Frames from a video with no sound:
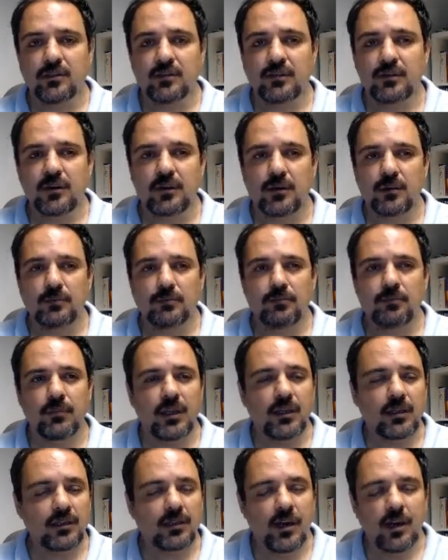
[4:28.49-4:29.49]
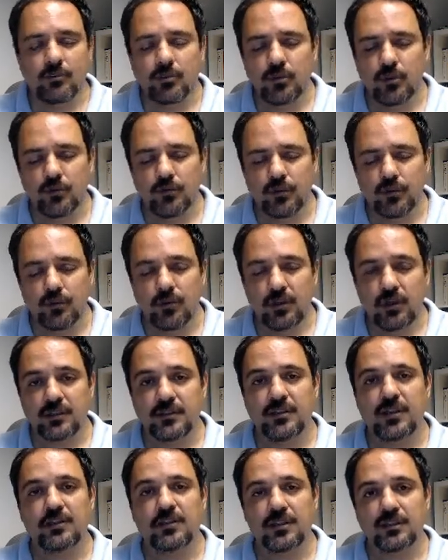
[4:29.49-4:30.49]
many nonprofit
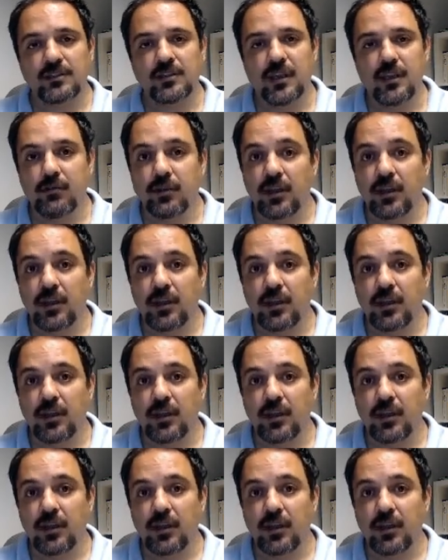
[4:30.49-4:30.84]
organizations have